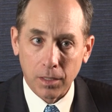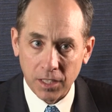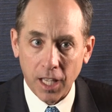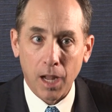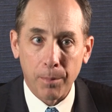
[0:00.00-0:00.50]

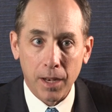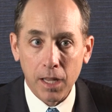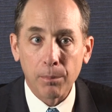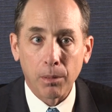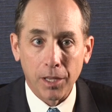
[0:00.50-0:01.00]
set up and
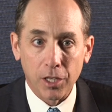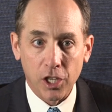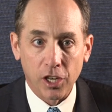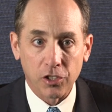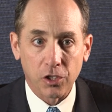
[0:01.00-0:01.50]
implement a
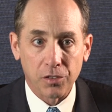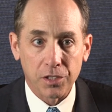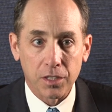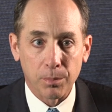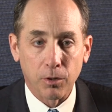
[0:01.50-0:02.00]
shared
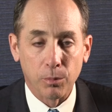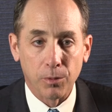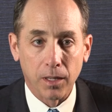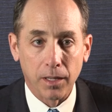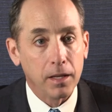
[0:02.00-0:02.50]
services
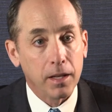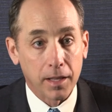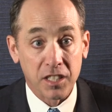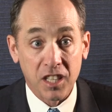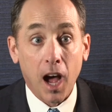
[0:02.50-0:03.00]
appropriately,
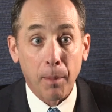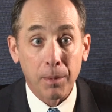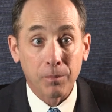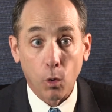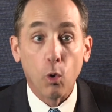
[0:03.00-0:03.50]
they stop
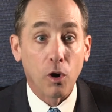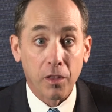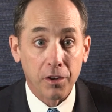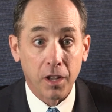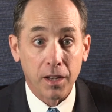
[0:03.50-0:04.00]
or
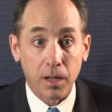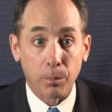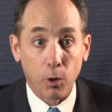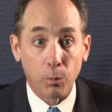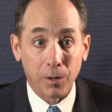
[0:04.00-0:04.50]
they're done
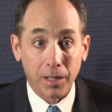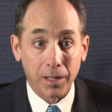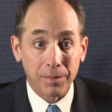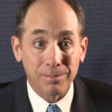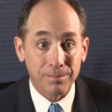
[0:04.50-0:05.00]

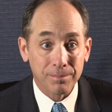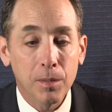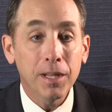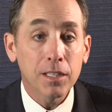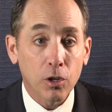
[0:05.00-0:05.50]
inappropriately. The
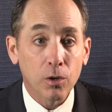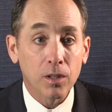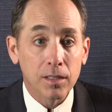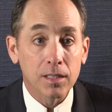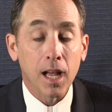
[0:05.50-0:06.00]
biggest
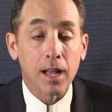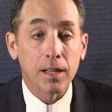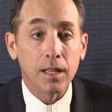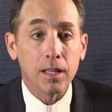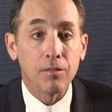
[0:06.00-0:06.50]
hurdle is
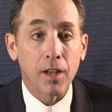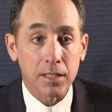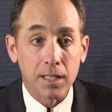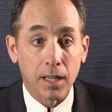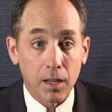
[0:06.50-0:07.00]
not
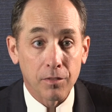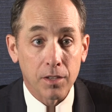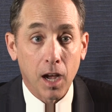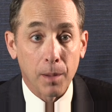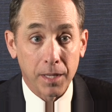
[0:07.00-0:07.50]
investing enough
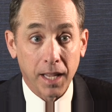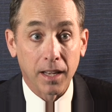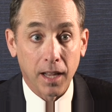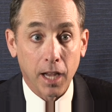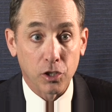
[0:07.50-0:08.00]
time to get
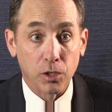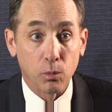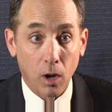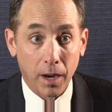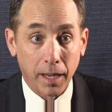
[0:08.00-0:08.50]
it actually
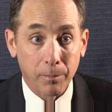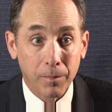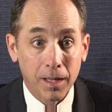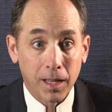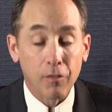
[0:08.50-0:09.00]
running.
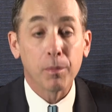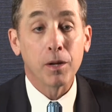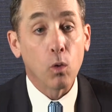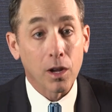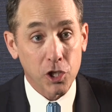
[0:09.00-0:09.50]
Everybody
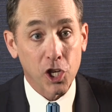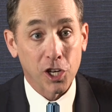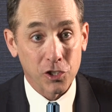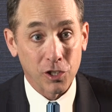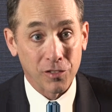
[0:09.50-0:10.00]
wants
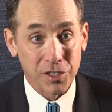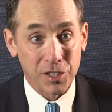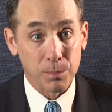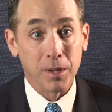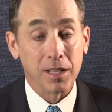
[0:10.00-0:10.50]
shared
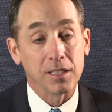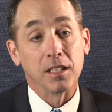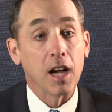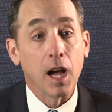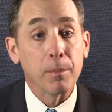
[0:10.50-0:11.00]
services, but it's a
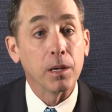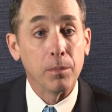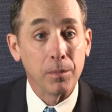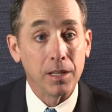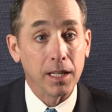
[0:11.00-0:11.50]
time
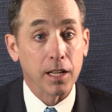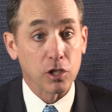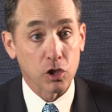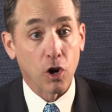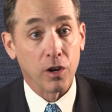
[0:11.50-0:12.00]
commitment to get it
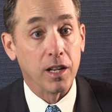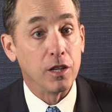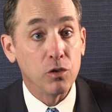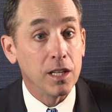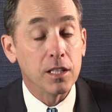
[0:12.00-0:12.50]
started,
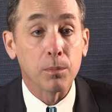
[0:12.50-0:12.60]
and you need